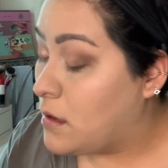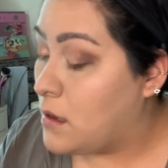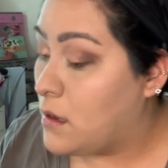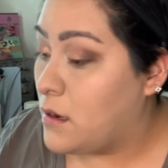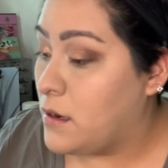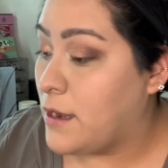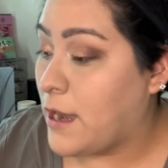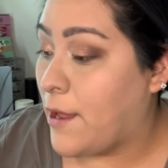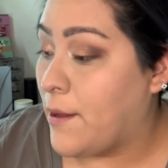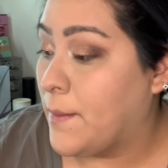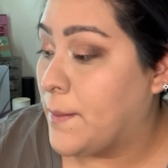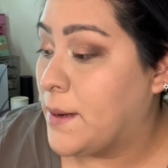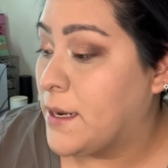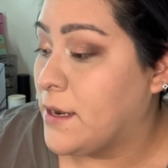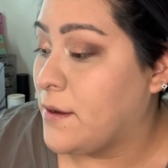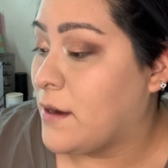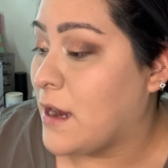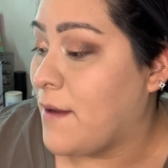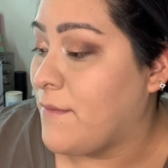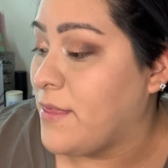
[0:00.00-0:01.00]
Now I'm gonna
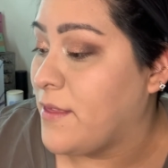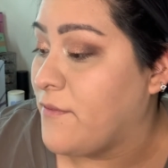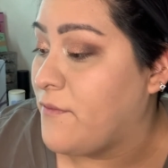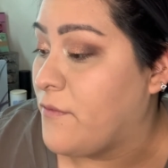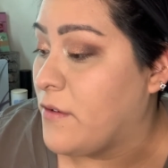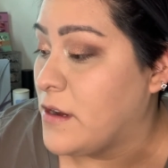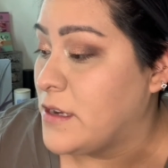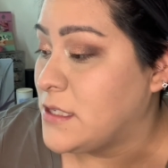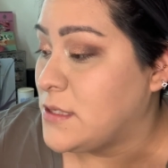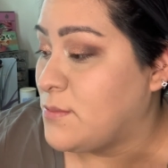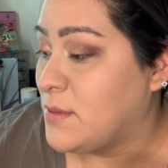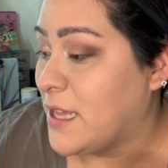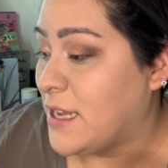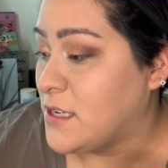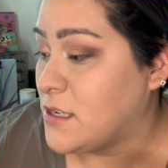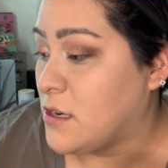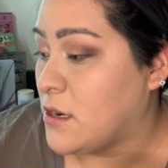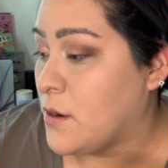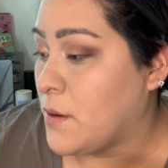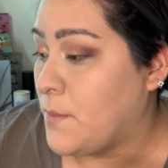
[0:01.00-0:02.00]
grab the first
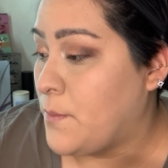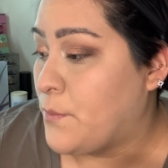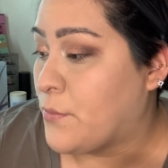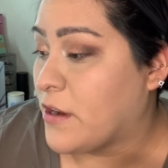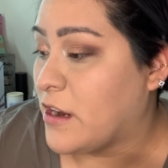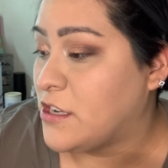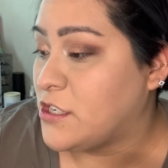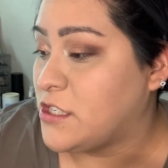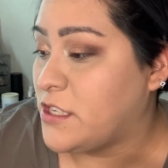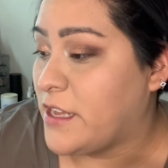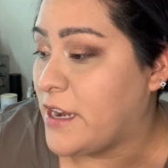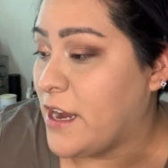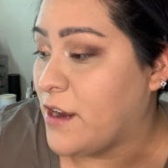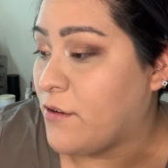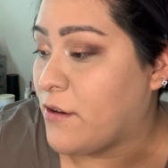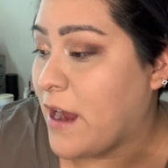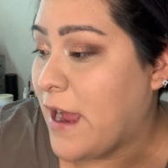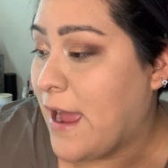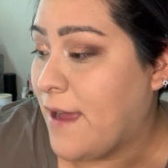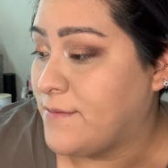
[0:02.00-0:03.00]
blender brush that I
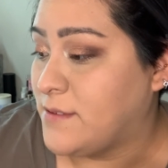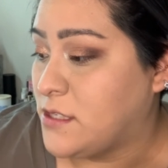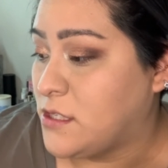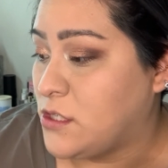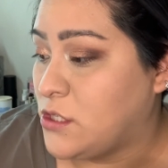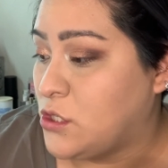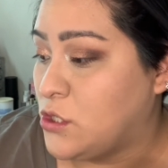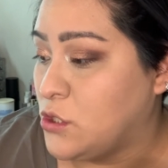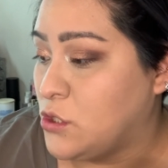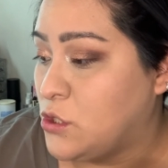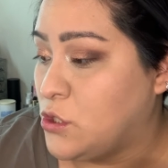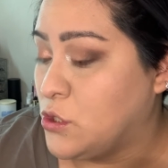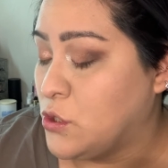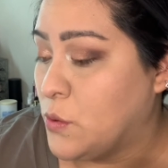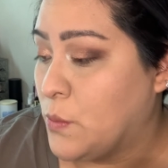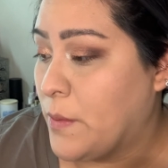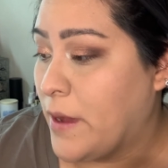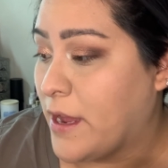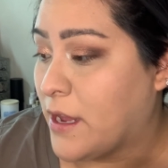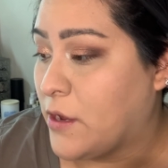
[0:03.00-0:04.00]
grabbed to do
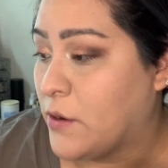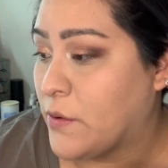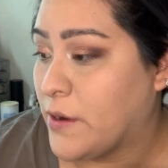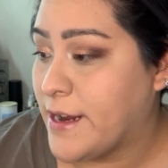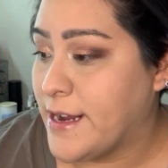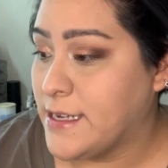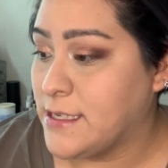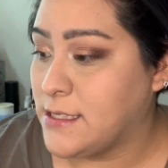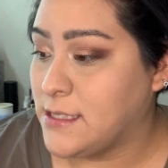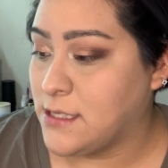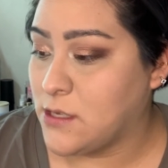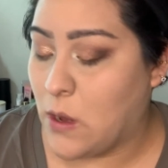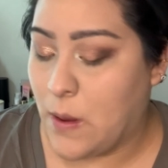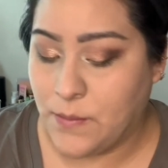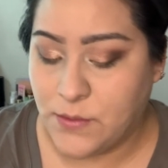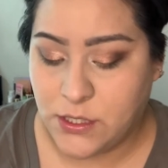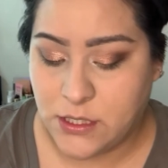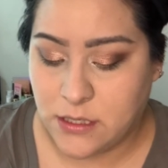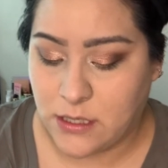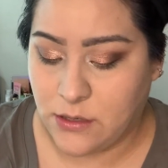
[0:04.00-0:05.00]
my crease. So I'm
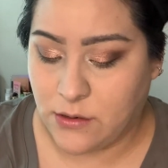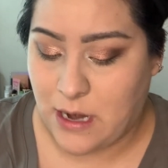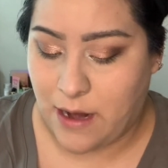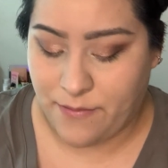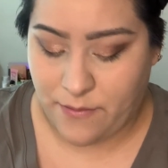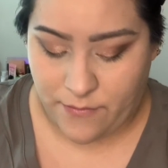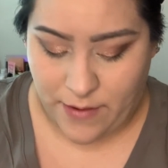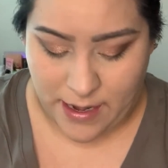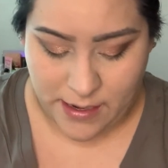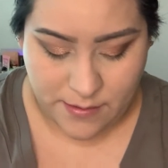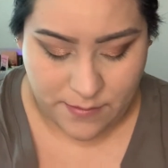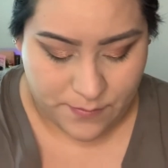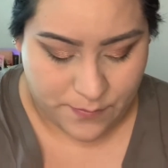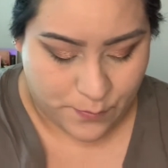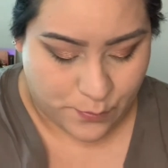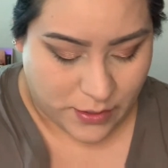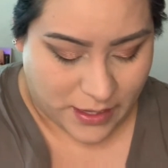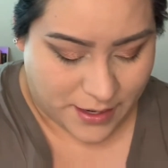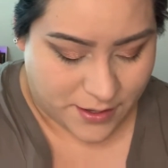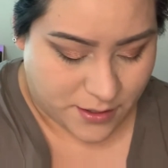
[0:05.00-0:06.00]
just gonna grab a random
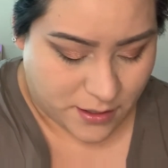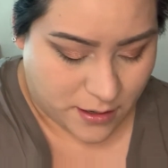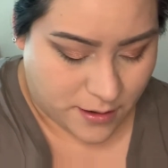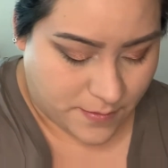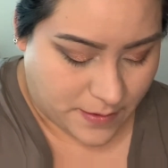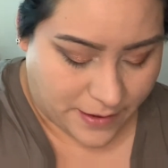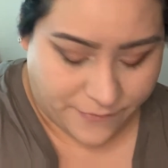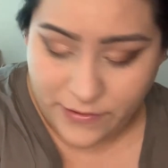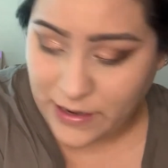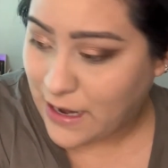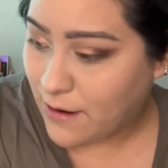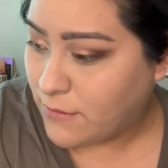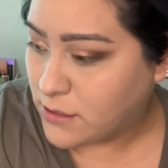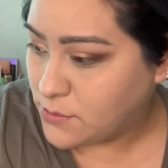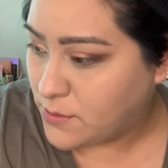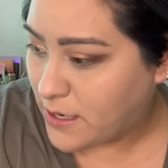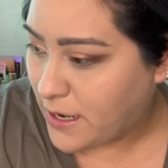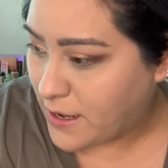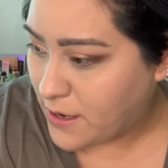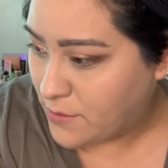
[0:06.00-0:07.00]
blender. I forgot which
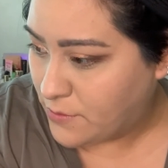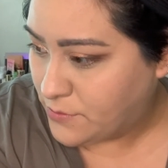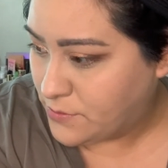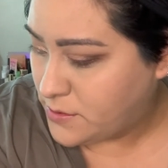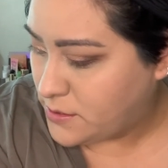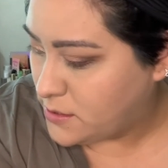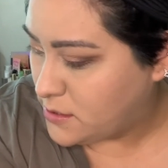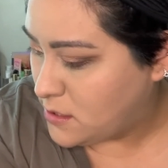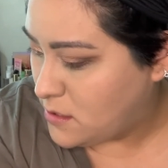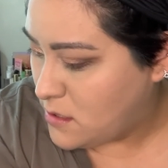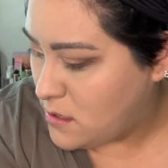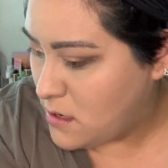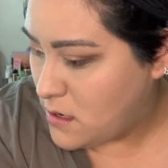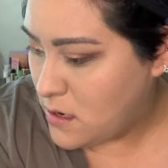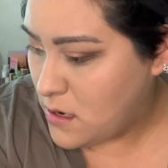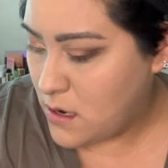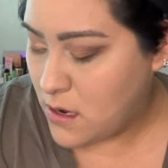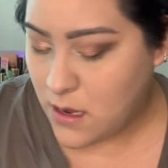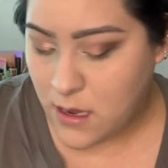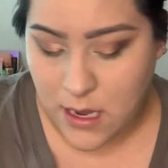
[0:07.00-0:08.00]
one I used.
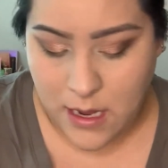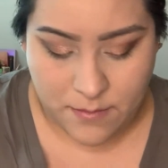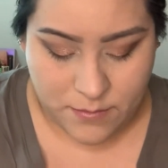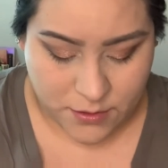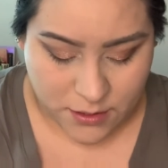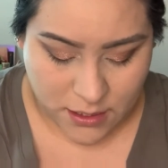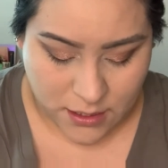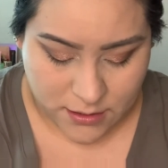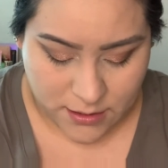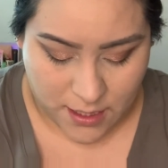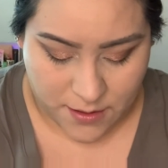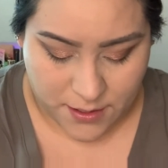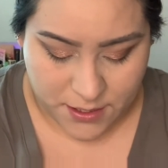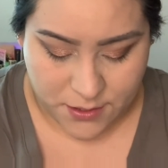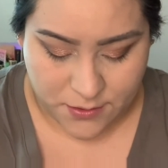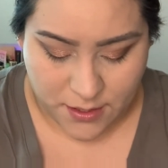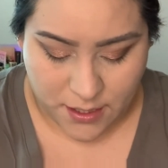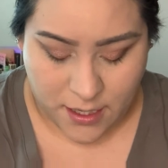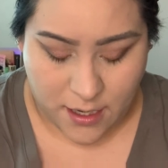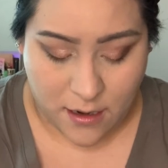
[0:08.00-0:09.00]
I'm just gonna clean this
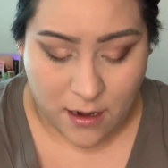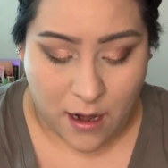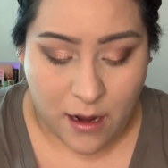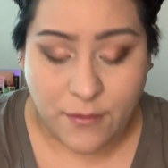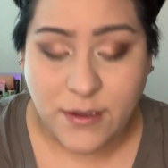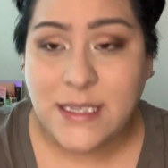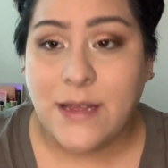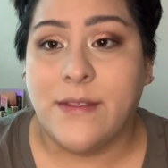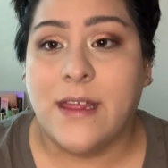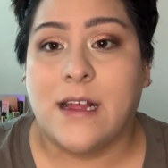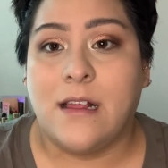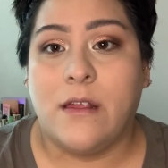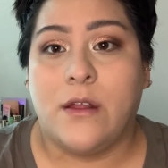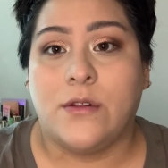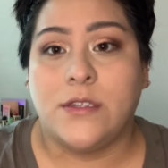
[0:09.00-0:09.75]
one here. I always have like a little